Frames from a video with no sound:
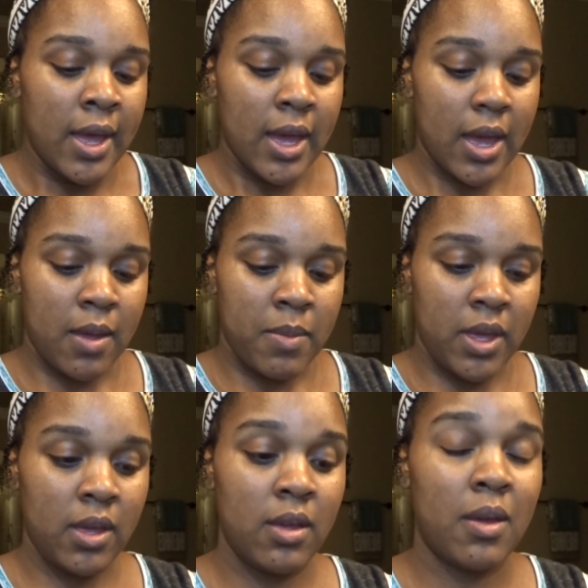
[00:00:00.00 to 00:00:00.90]

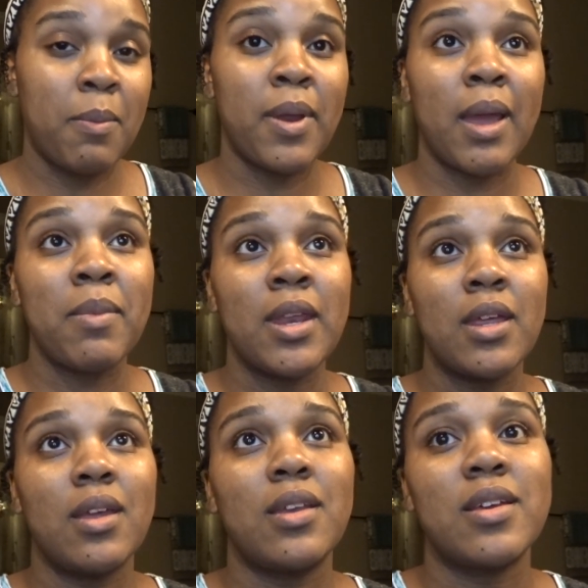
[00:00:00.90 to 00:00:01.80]
But I mean,
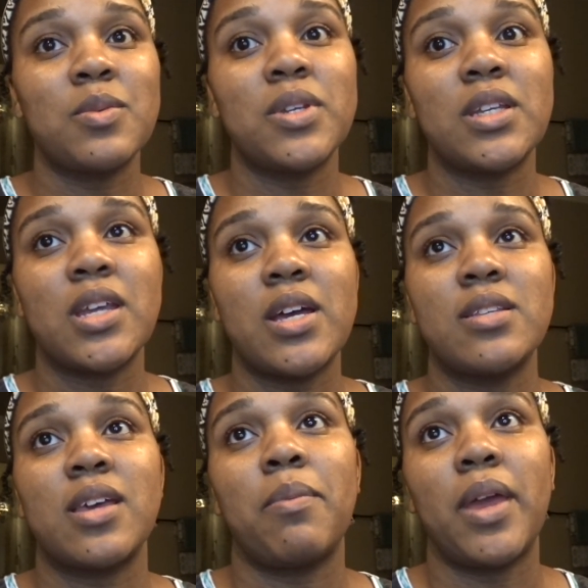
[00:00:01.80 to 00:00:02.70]
it does what it
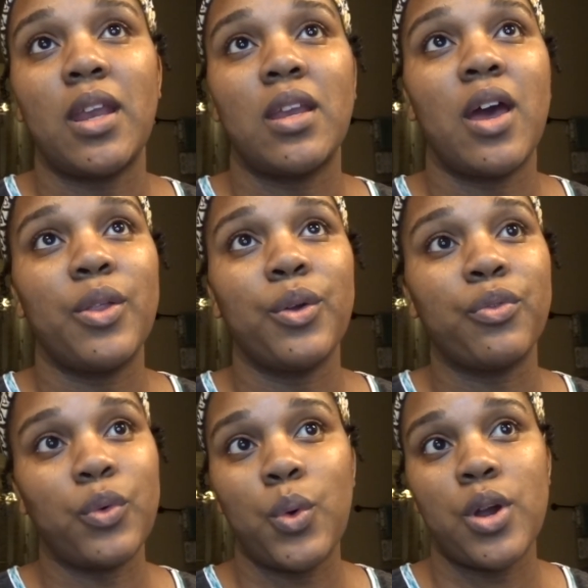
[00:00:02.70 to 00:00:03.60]
does. I paid $1
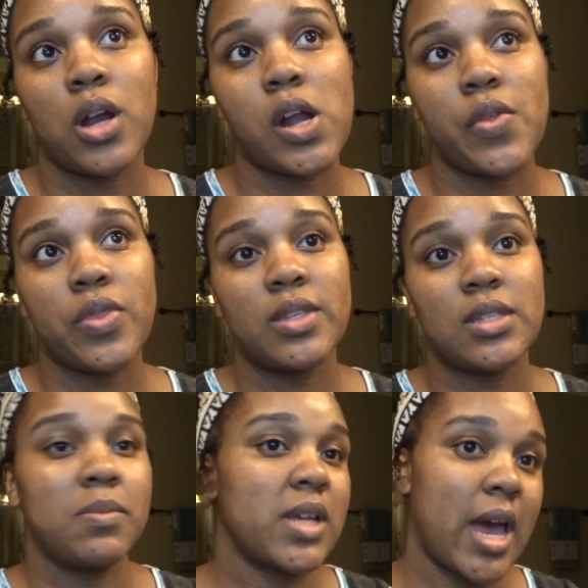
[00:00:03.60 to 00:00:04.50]
for the
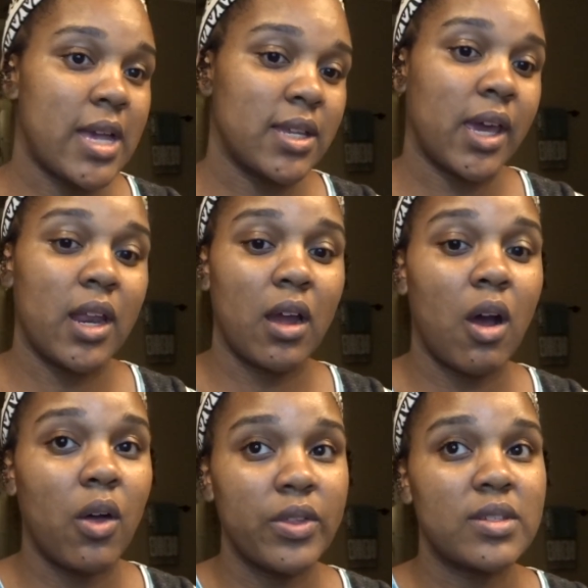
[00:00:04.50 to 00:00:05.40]
zip ties. I got
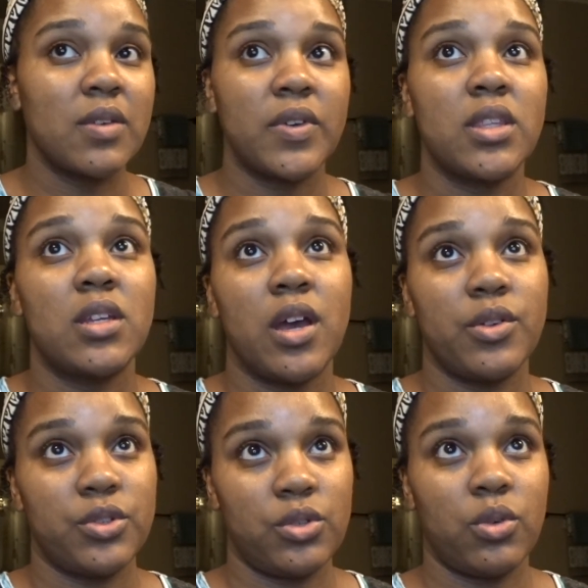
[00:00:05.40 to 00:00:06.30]
all this stuff at the
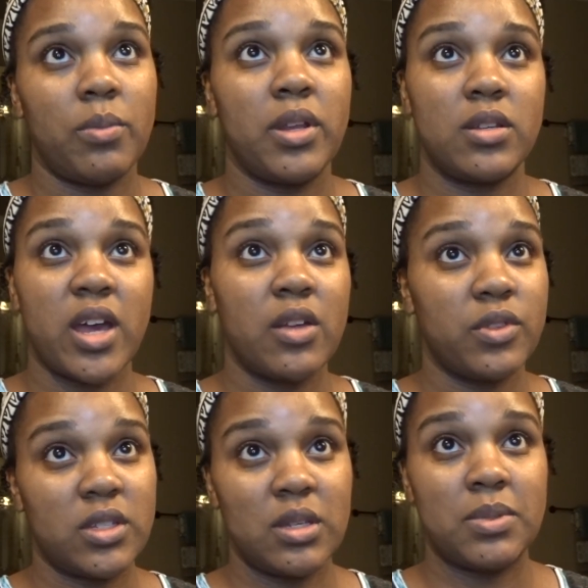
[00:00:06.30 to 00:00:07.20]
dollar store. I paid $1
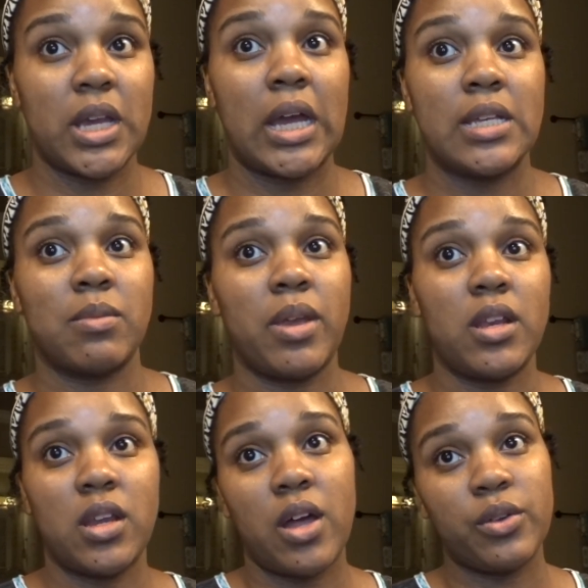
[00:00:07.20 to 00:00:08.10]
for the zip ties. I paid
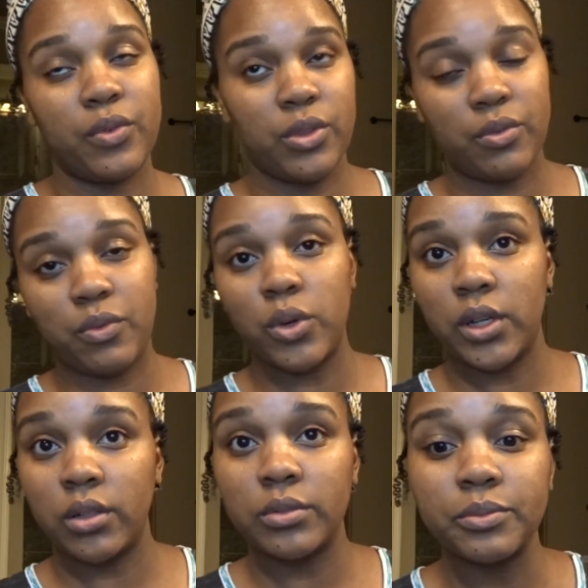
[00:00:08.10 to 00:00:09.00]
$1 for the
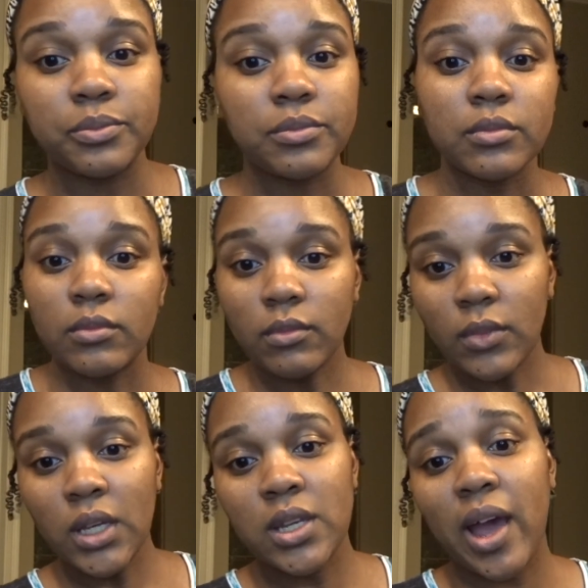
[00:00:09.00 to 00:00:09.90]
foil.
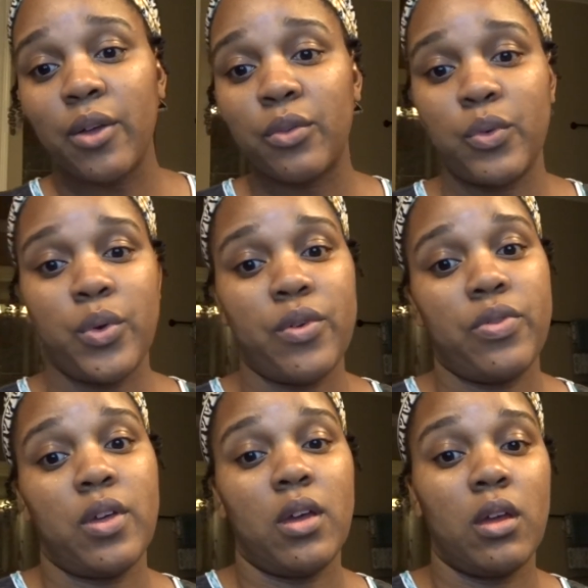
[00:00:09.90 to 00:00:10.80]
$1 for
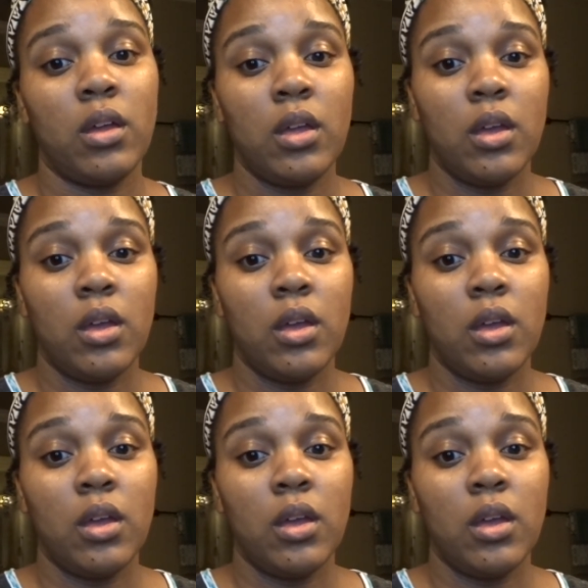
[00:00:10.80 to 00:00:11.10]
the